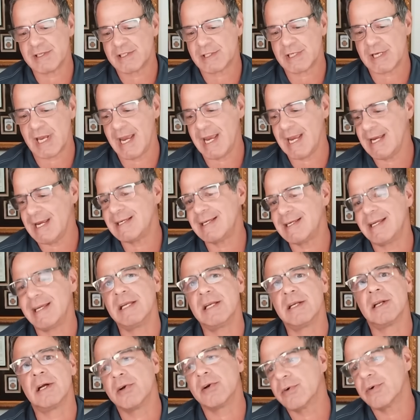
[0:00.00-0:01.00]
it's
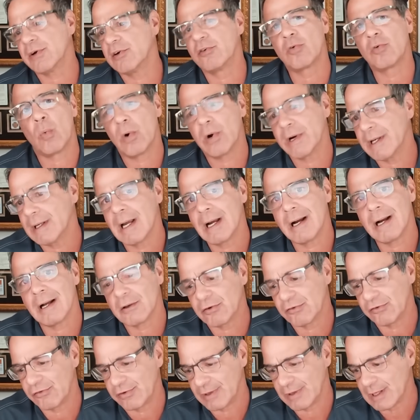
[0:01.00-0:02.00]

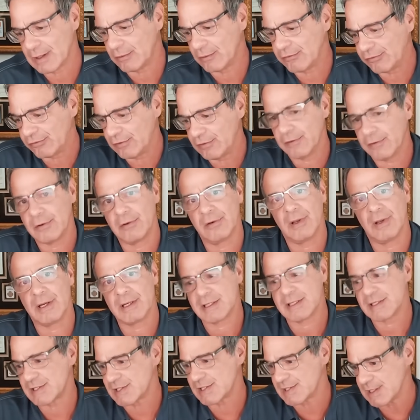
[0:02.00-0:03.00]
$1,820 an ounce in the
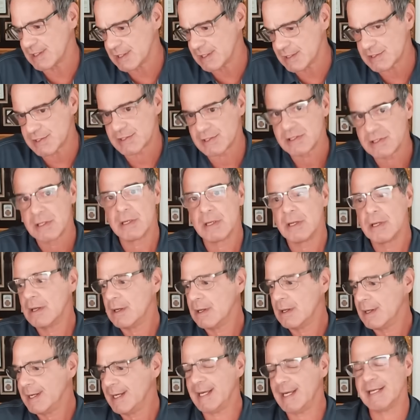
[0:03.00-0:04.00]
United States,
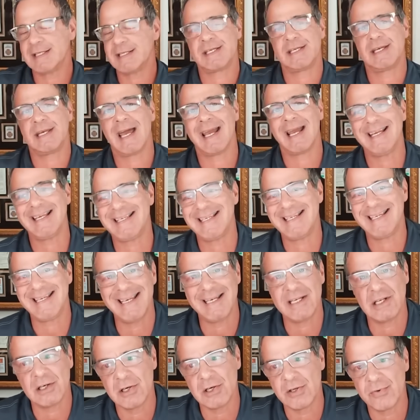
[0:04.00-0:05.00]
it's
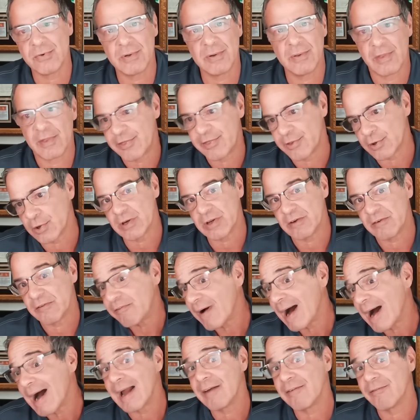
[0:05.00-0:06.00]

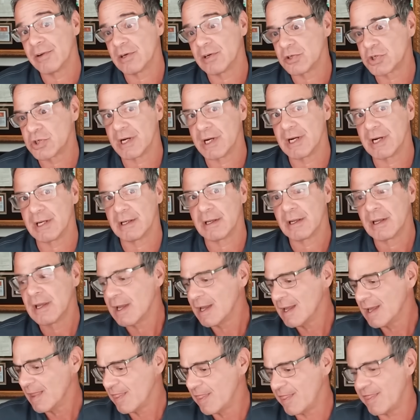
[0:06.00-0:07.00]
$1,935 in China.
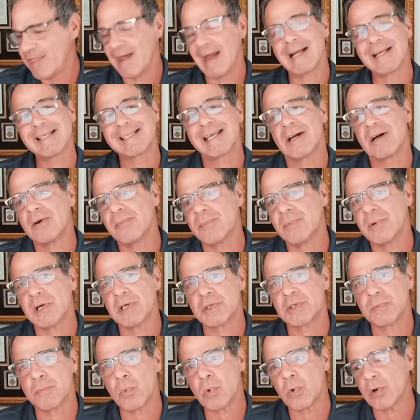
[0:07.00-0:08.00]
That's how
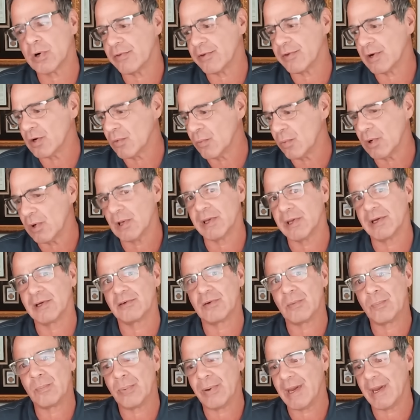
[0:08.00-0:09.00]
much more they're willing
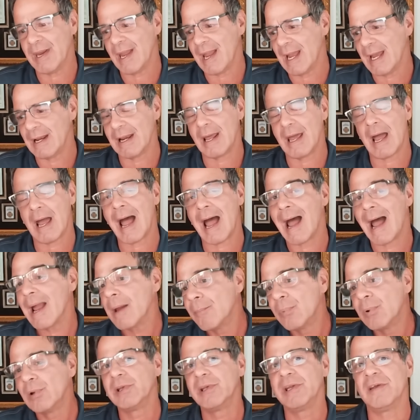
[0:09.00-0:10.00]
to pay. And I
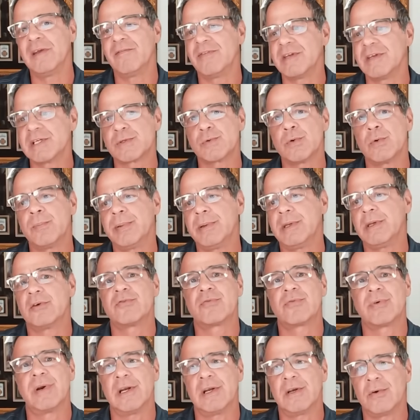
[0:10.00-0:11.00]
believe this will be a
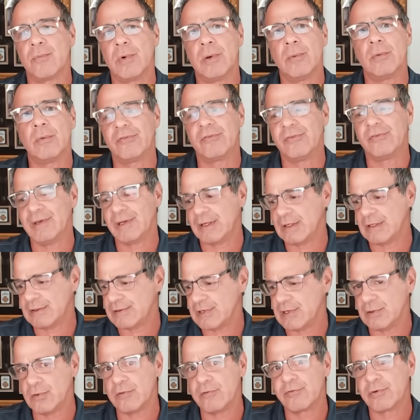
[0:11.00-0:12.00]
trend we will see
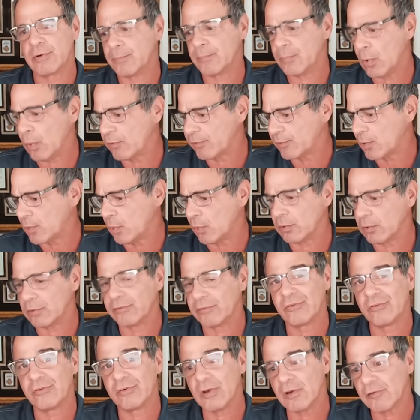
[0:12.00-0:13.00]
continue for both gold
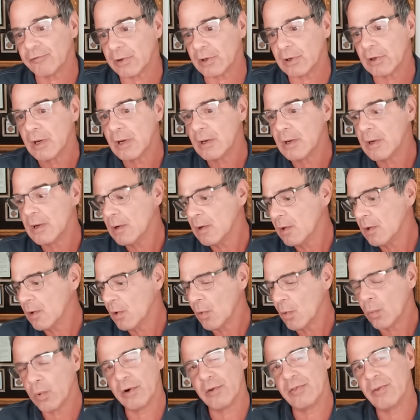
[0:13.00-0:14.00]
and silver,
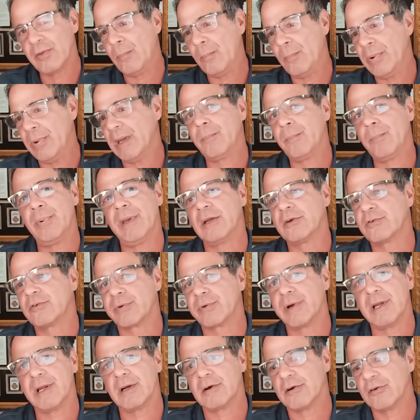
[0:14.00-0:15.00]
where the big
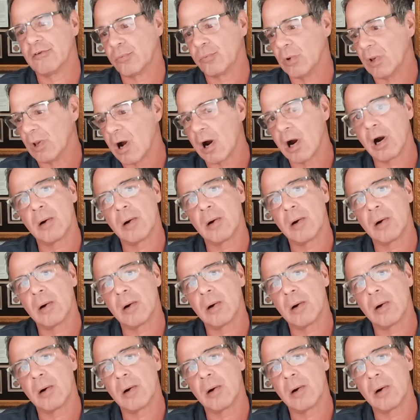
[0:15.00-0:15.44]
traders will